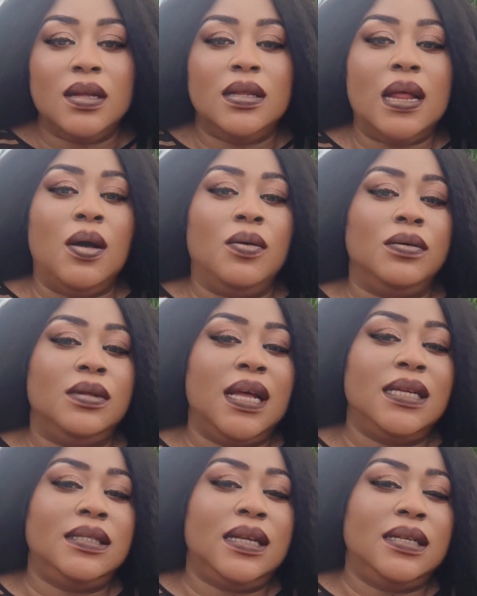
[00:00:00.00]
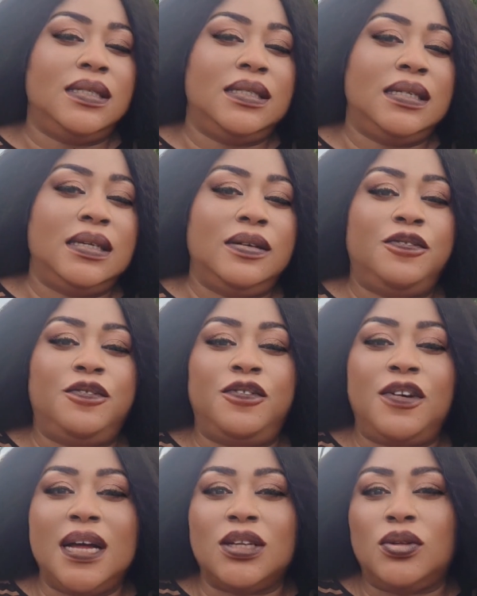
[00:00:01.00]
Now, let's just see
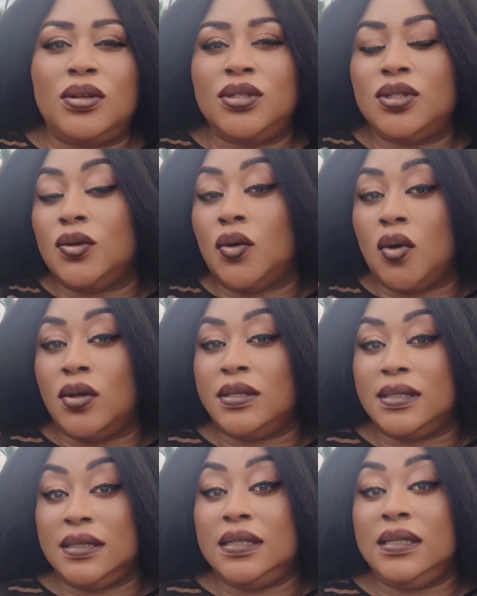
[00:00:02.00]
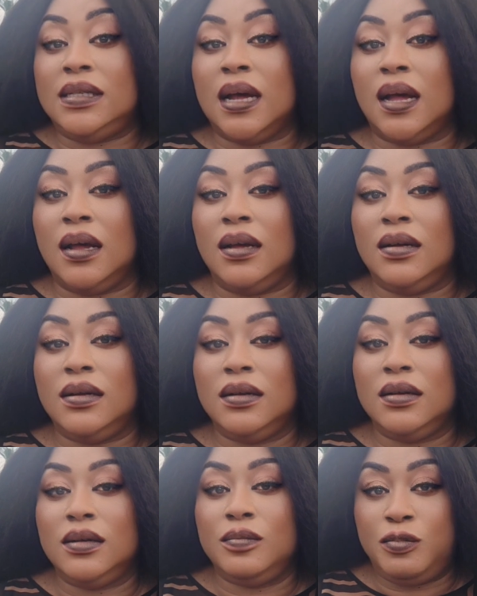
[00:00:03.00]
factors to consider
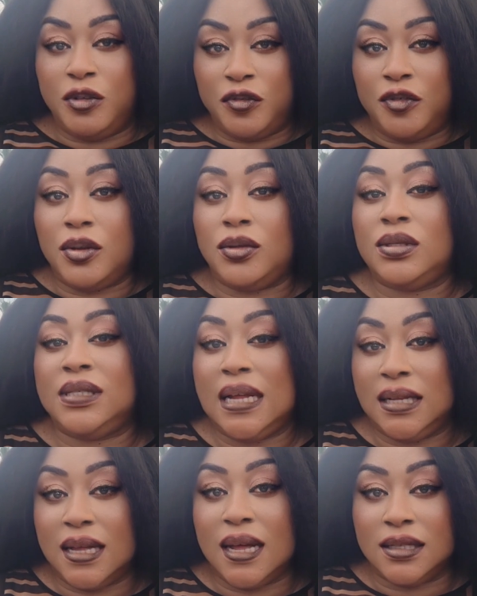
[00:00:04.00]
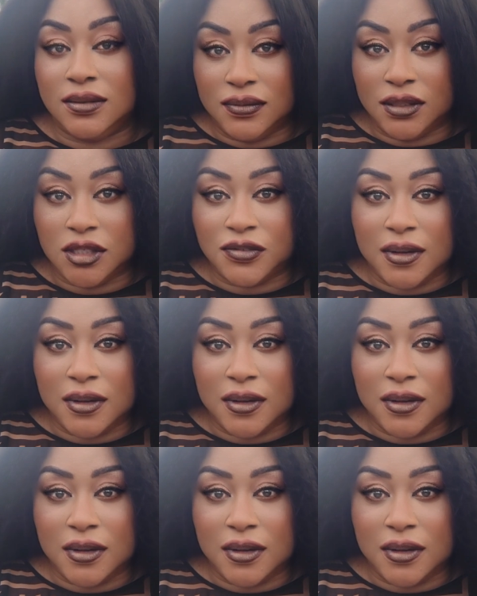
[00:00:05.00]
before you start catfish